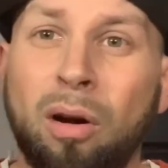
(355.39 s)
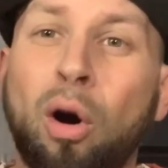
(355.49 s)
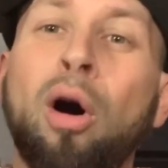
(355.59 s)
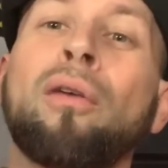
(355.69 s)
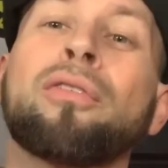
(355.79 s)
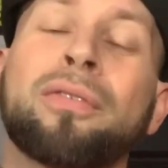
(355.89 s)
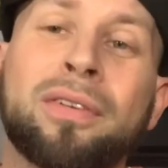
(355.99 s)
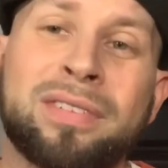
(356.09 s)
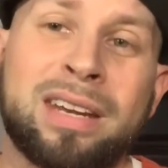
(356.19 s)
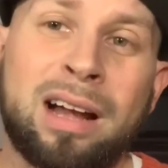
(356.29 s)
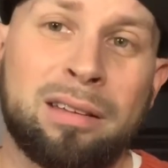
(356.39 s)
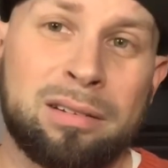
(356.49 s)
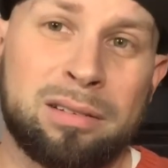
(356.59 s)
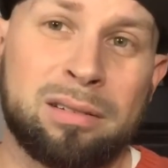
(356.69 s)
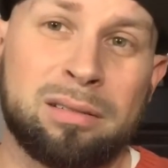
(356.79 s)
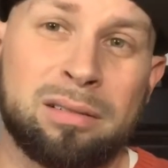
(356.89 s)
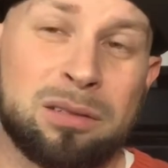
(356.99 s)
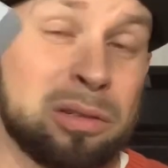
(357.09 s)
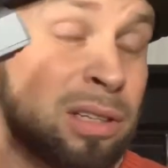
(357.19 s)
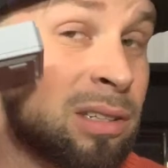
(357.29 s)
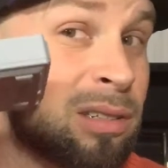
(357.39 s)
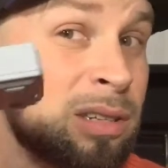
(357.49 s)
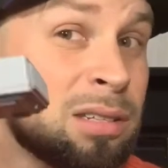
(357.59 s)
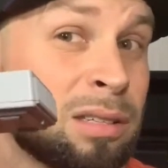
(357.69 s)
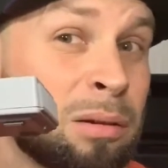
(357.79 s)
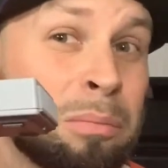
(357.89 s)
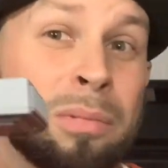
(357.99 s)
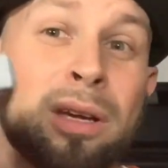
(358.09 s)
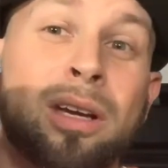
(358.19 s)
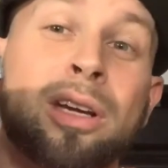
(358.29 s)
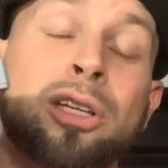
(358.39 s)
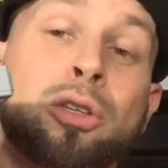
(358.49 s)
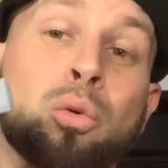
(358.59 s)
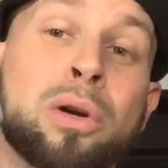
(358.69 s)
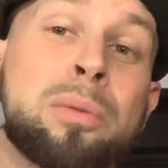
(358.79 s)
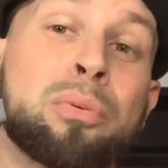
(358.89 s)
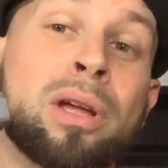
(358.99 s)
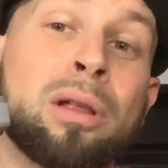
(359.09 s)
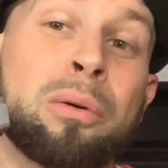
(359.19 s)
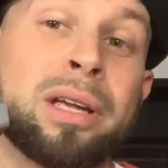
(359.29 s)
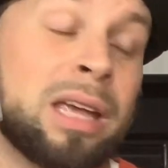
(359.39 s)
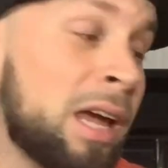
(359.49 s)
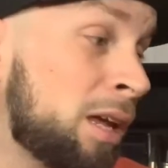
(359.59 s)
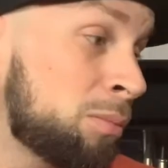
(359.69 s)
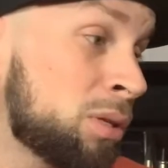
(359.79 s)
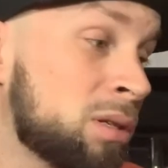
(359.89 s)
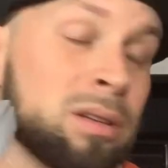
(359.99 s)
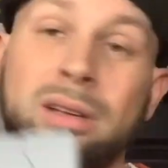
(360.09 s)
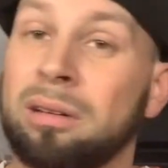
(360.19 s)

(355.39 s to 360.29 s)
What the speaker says: All for $50. So you get the system, 20 preloaded games,